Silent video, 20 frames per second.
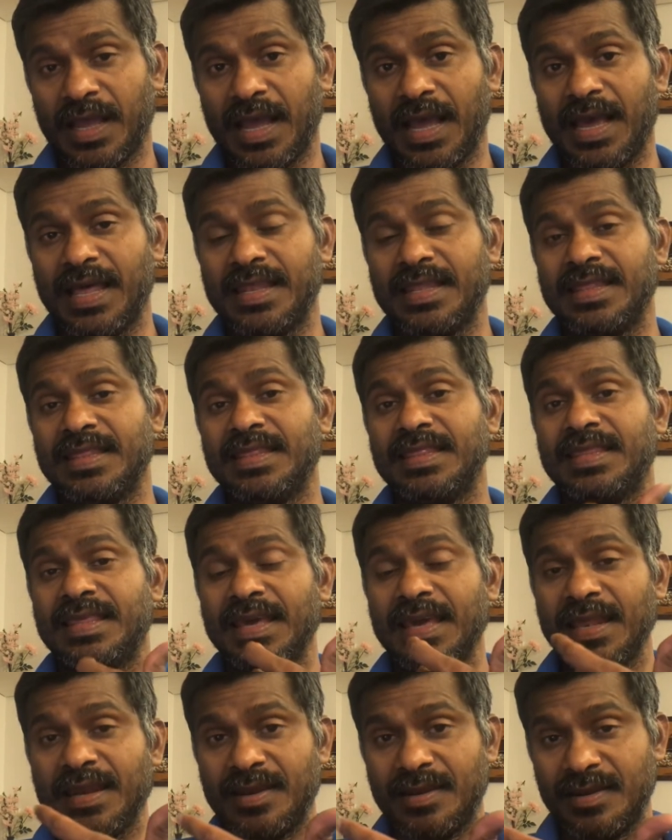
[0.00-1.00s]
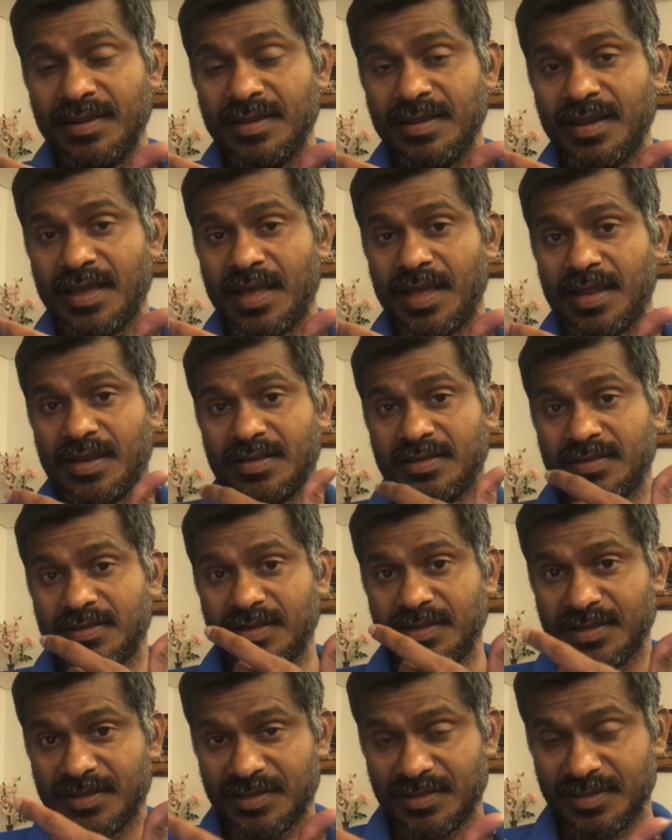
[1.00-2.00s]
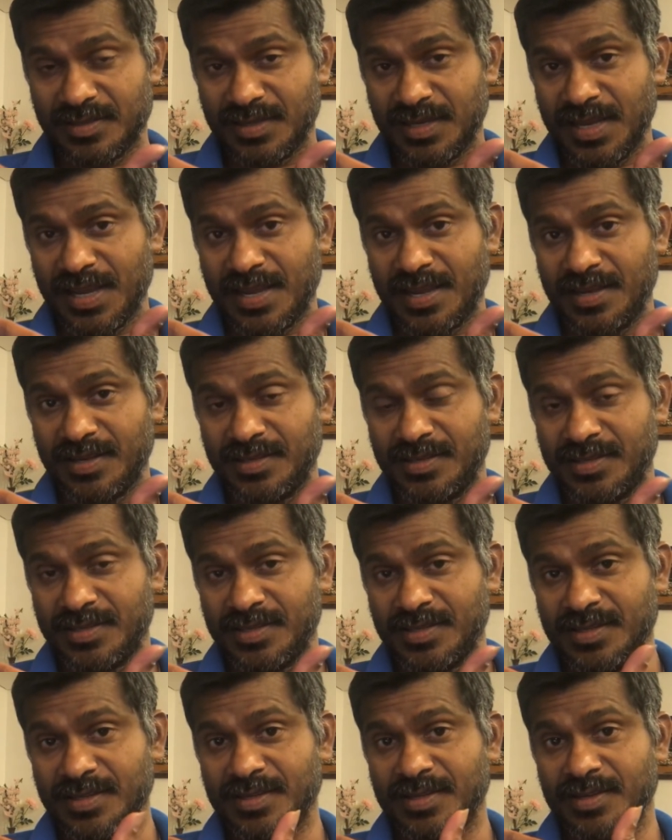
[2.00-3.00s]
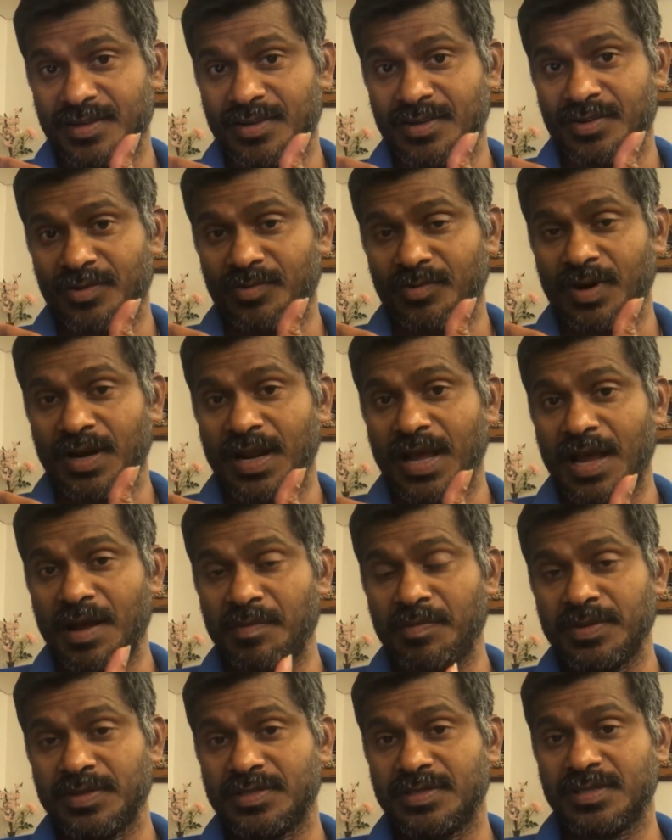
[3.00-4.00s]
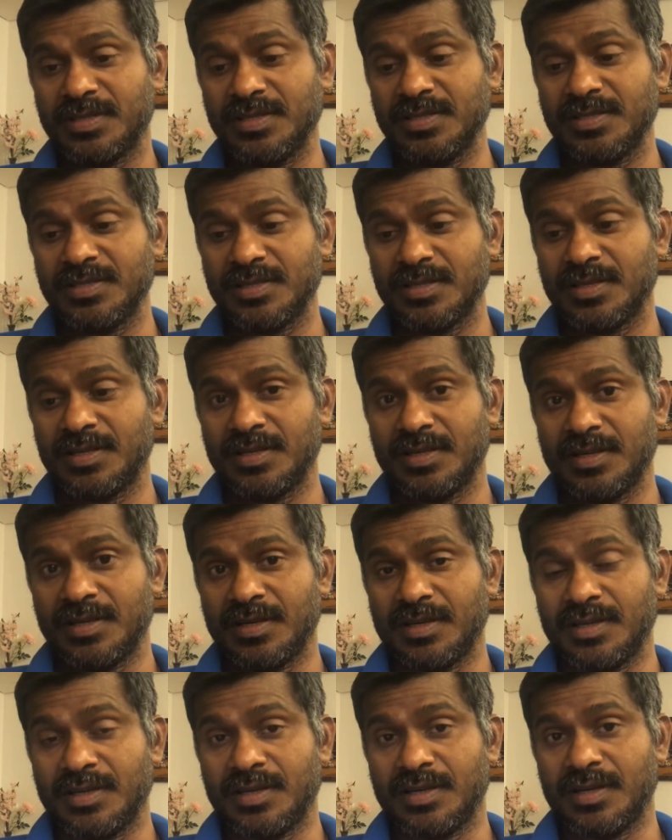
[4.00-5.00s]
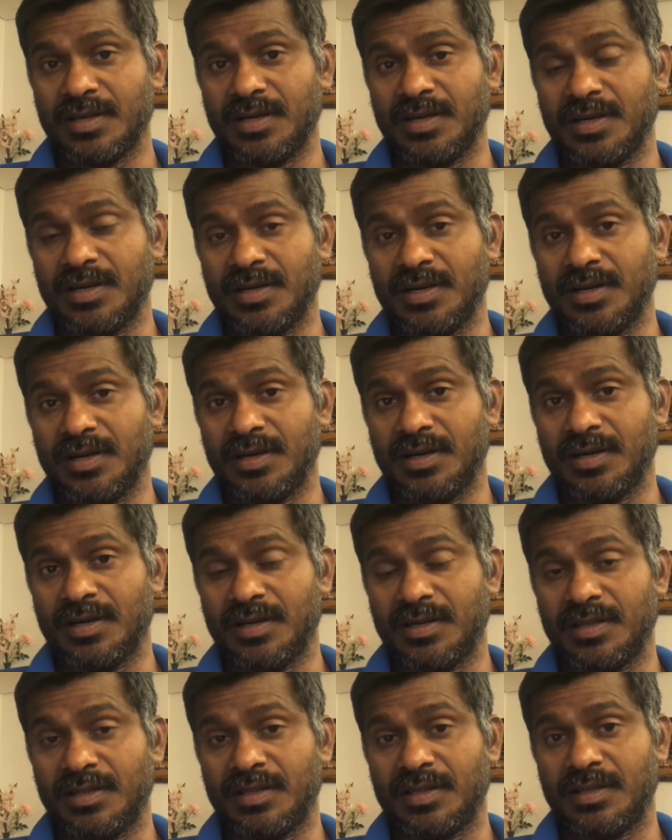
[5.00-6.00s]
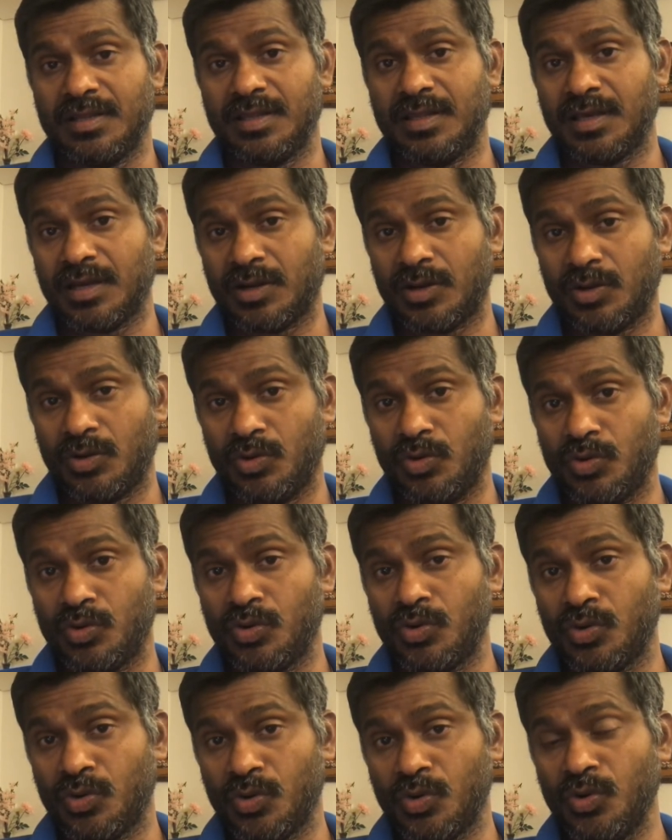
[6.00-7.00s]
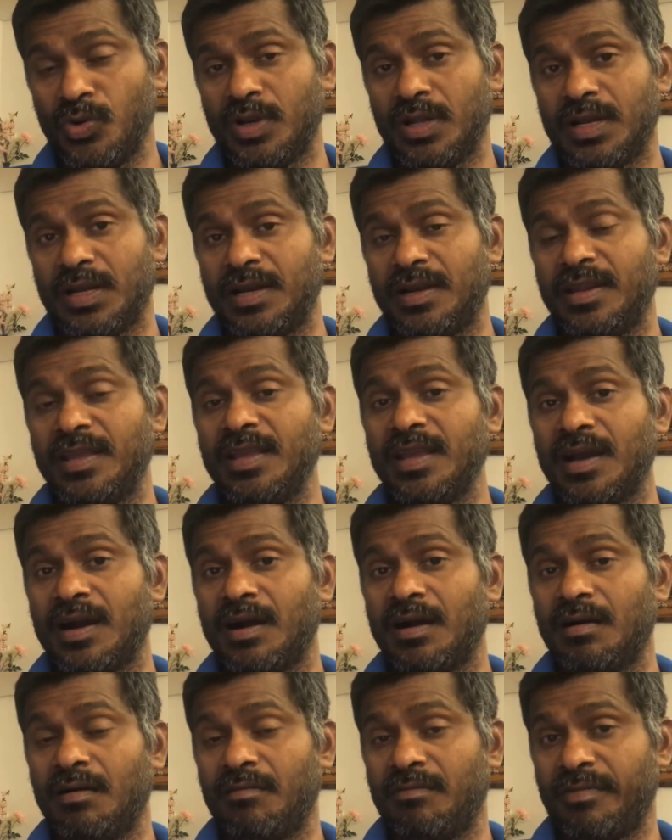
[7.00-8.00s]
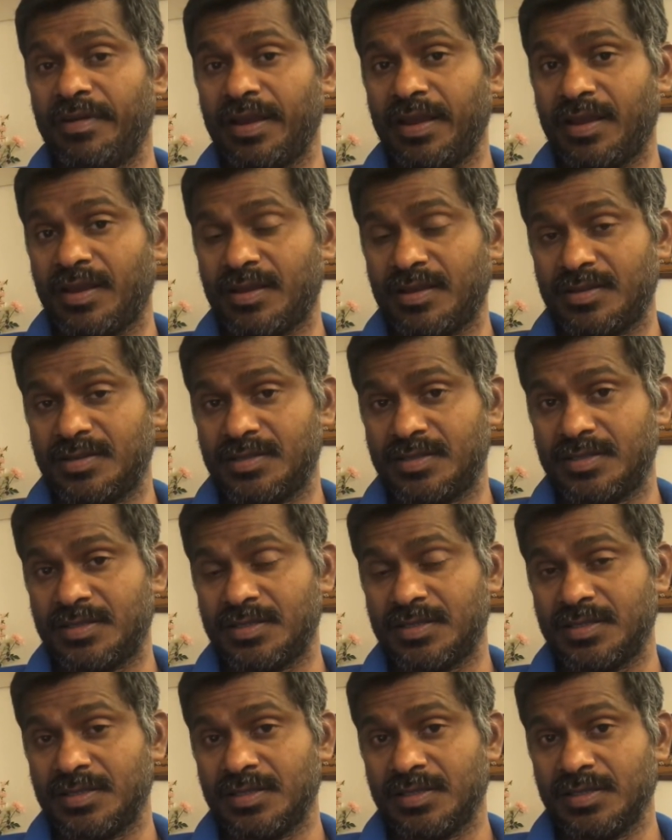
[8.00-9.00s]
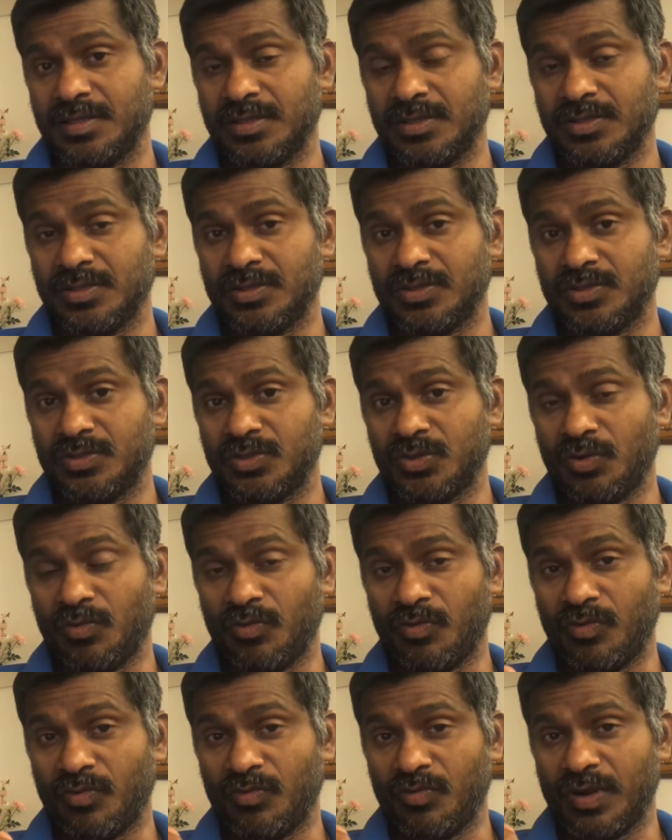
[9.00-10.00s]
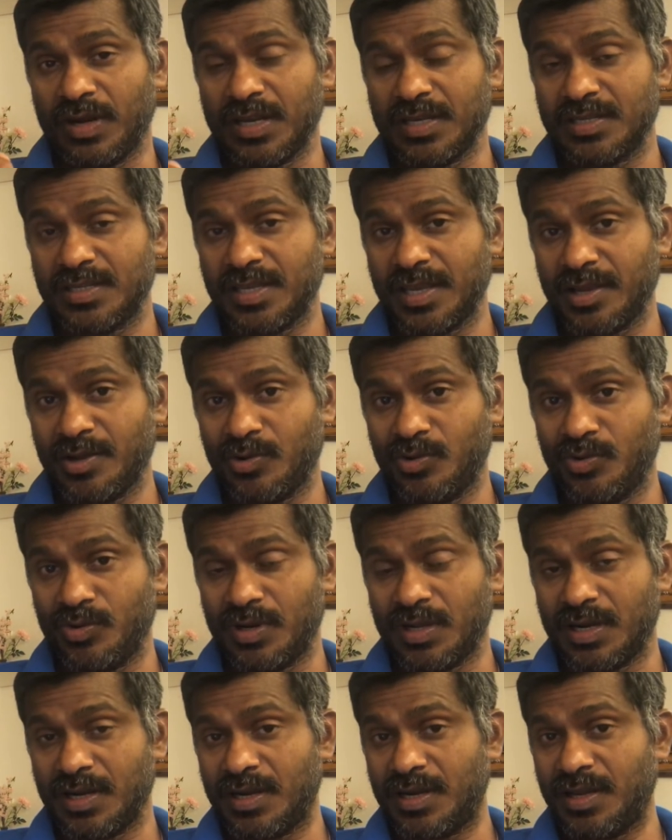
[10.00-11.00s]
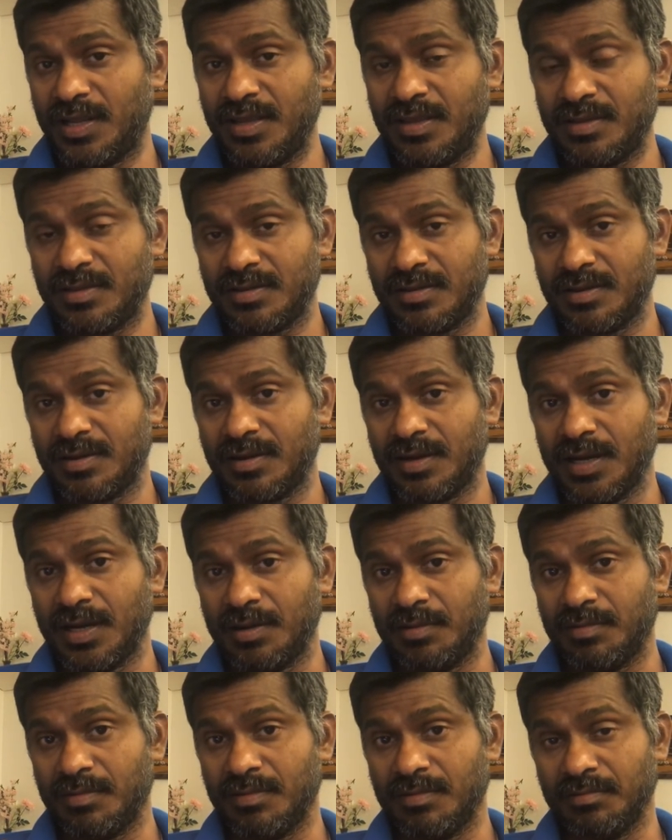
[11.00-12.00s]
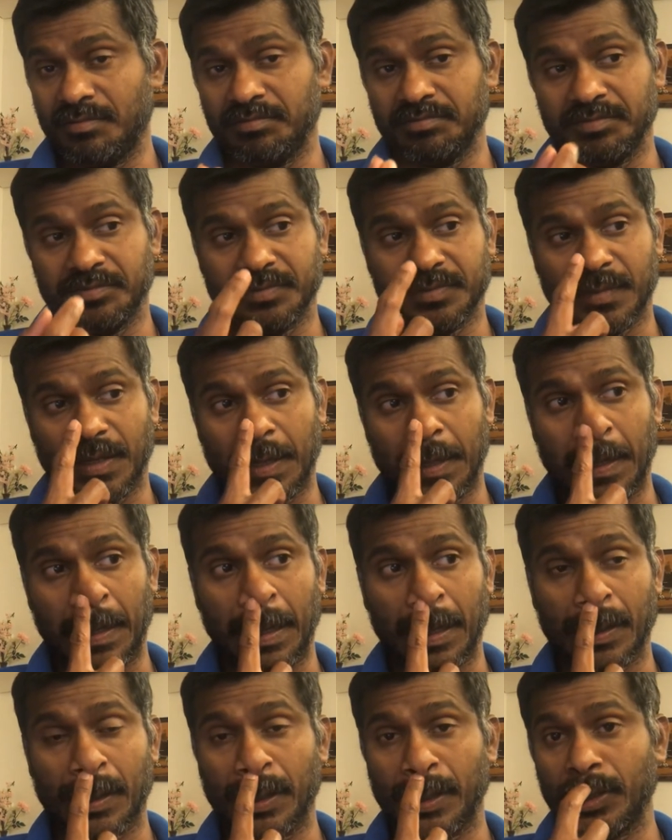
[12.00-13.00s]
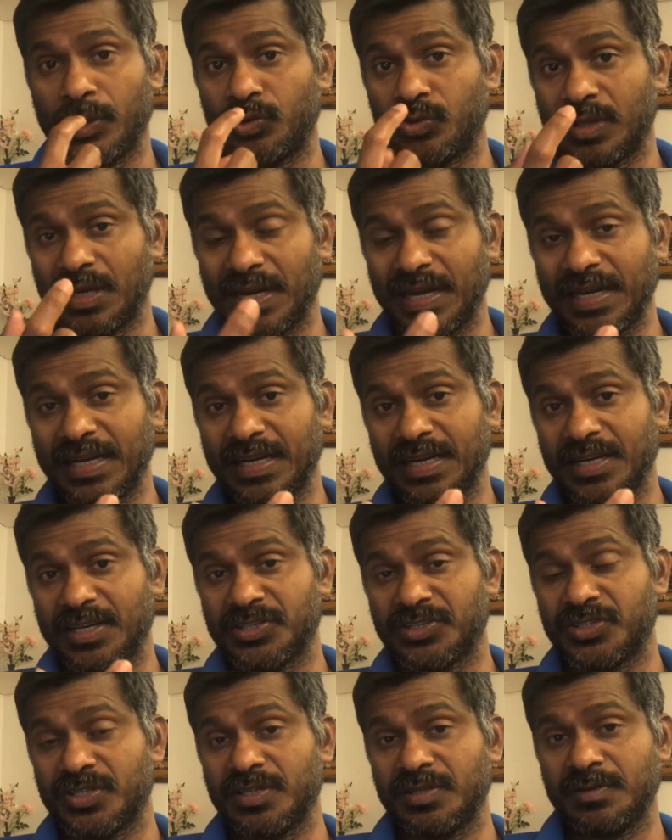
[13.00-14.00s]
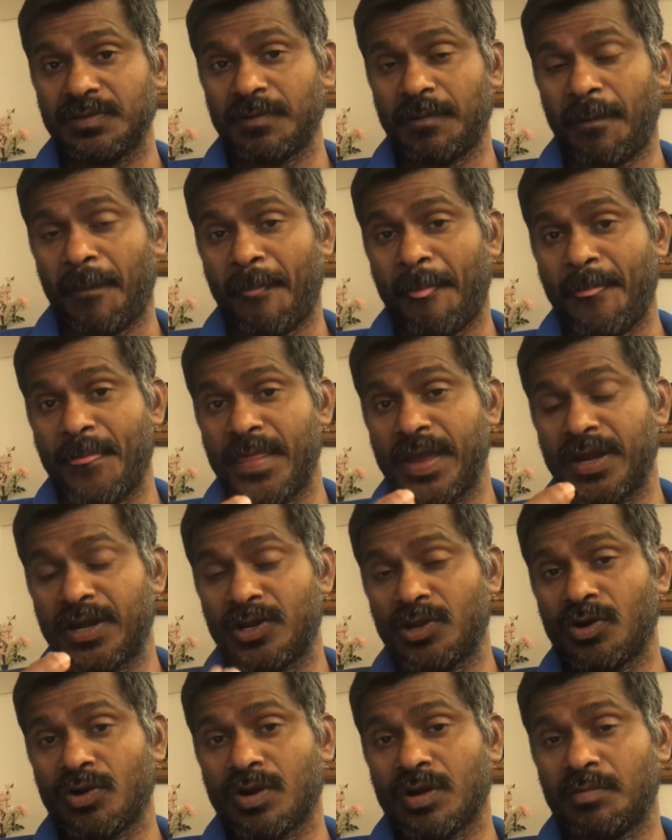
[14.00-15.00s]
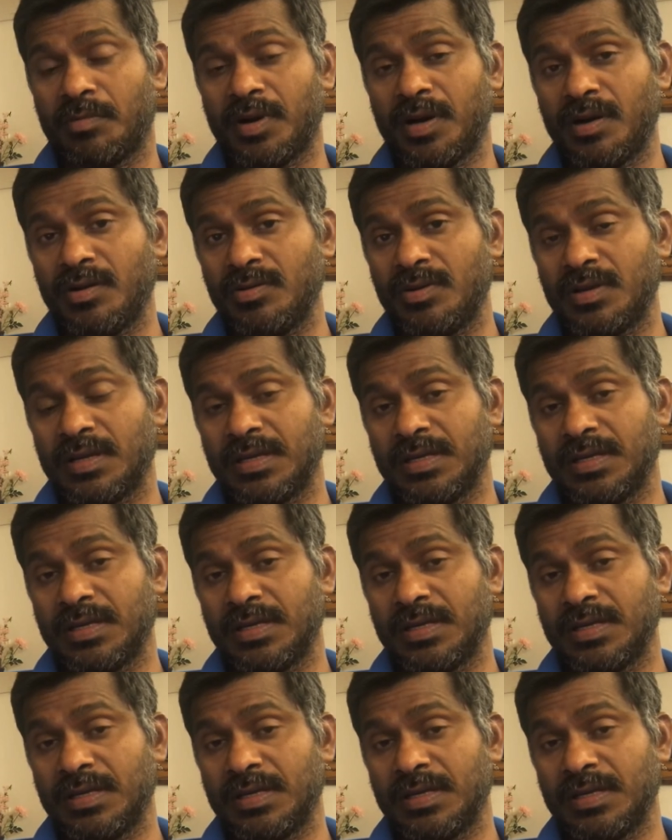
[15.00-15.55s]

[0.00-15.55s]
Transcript: and then at a certain stage what happens is uh, the kundalini awakens so when i say kundalini um, according to the literature they talk about